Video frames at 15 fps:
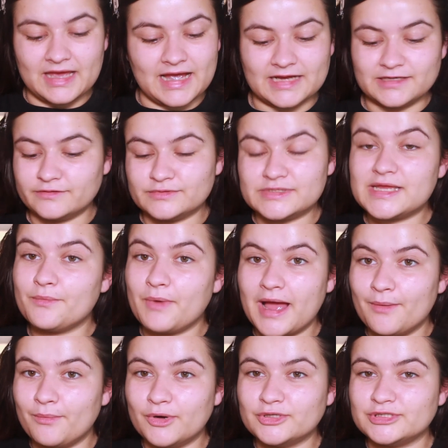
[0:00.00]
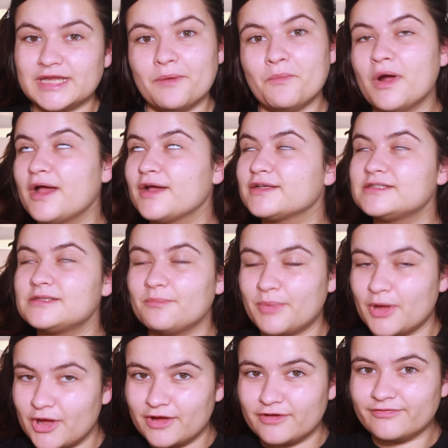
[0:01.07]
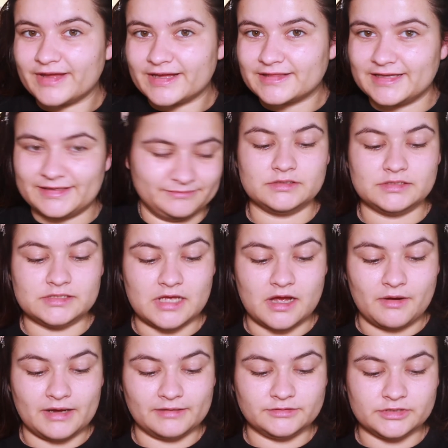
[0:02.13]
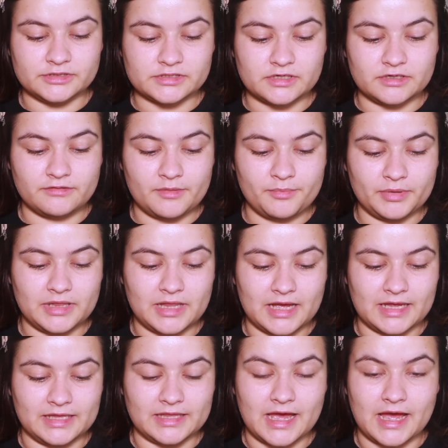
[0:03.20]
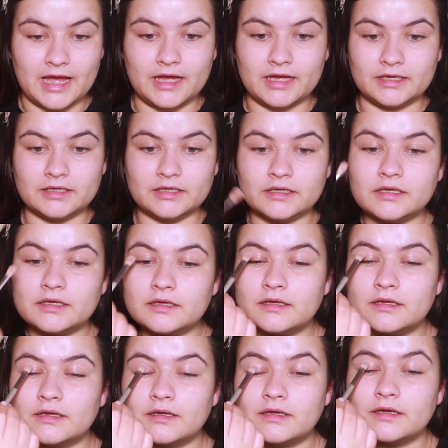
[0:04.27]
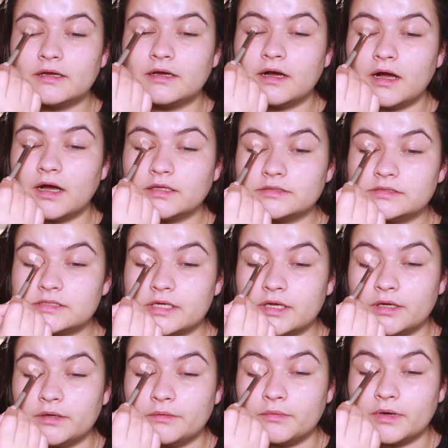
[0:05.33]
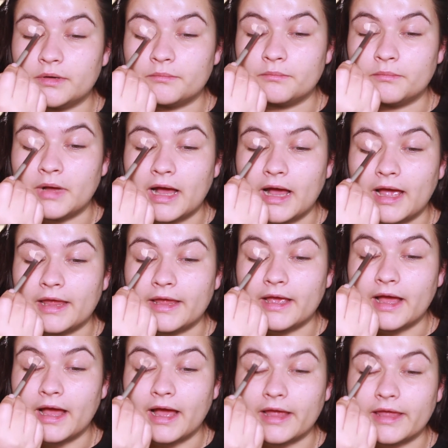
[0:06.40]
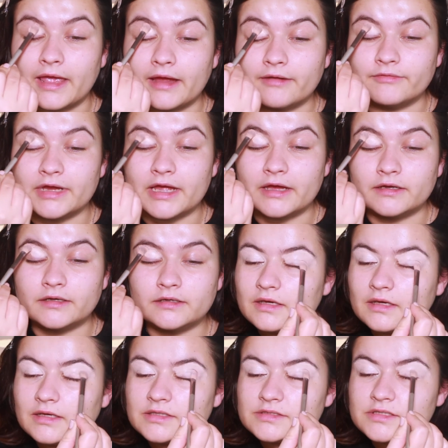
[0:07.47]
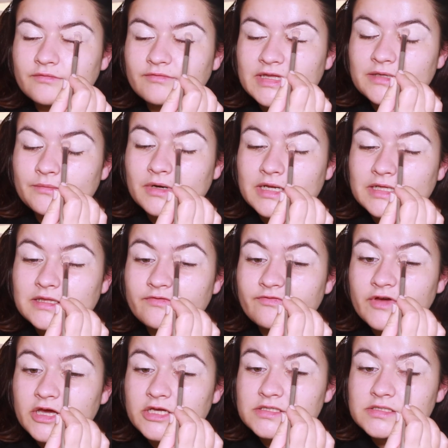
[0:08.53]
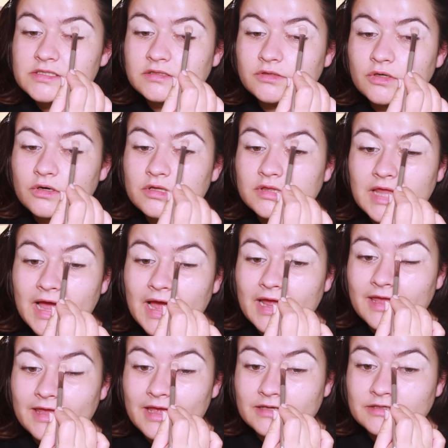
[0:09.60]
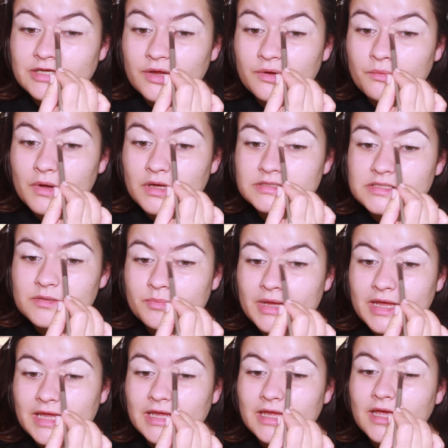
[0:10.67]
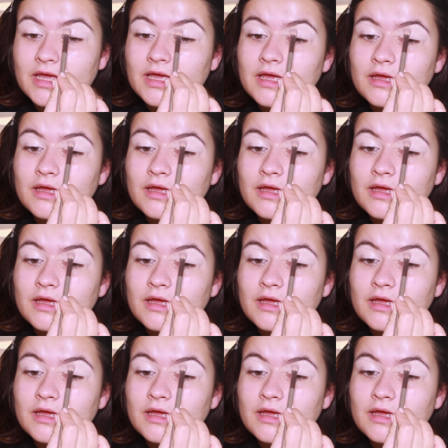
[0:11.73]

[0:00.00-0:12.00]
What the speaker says: I don't see why I would. It works perfectly. So I'm just going to apply that onto my eye area. So I really wanted the first look that I do to be